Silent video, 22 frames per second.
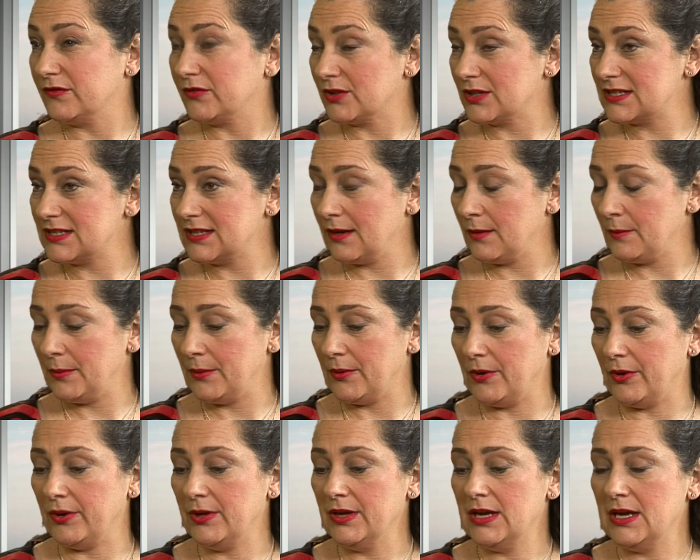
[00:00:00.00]

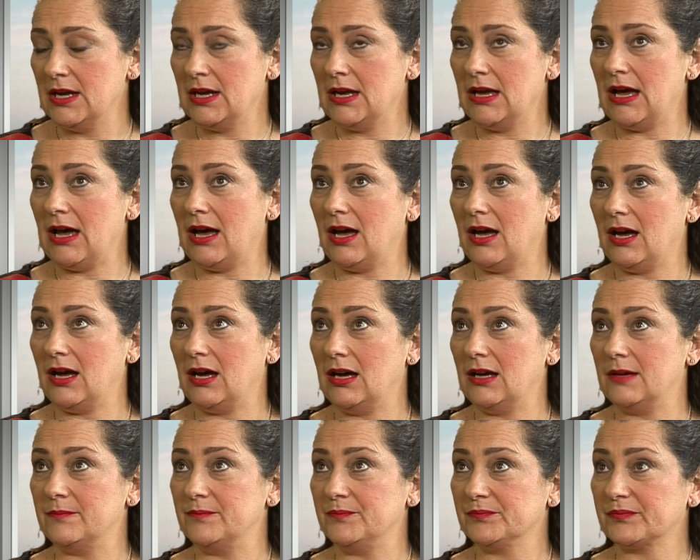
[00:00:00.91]
example,
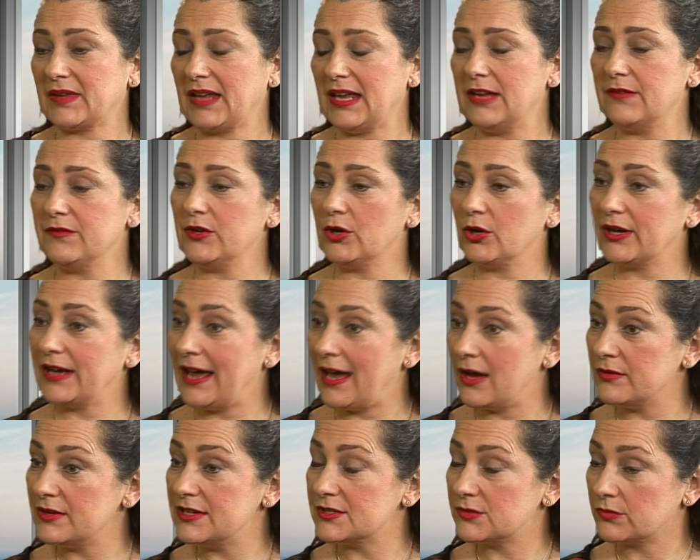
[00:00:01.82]
if your
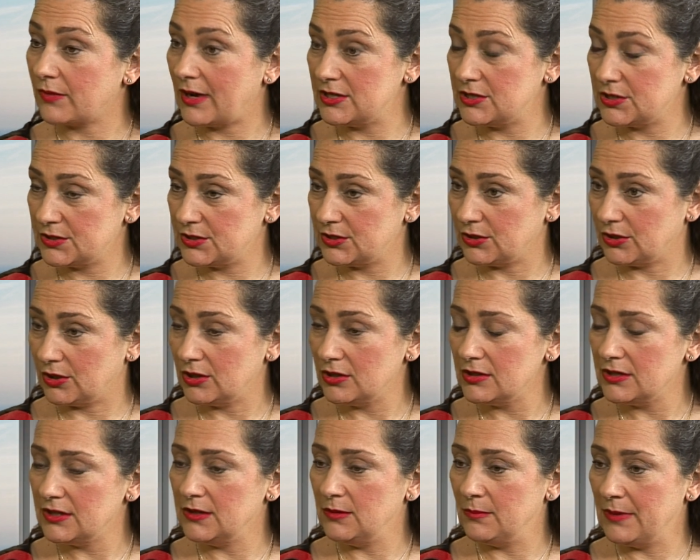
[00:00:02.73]
account is registered,
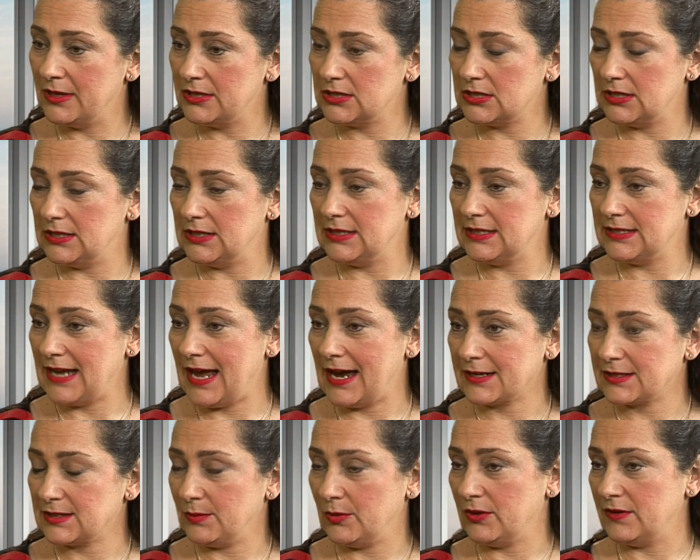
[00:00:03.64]
you mentioned
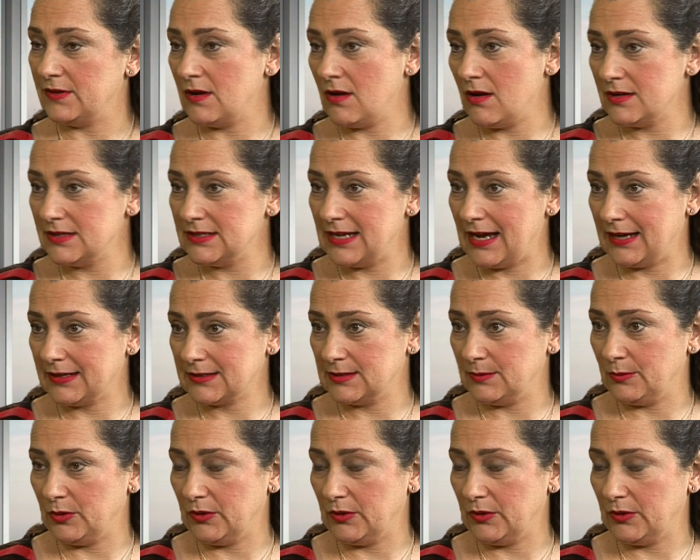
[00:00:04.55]
taxable and non-taxable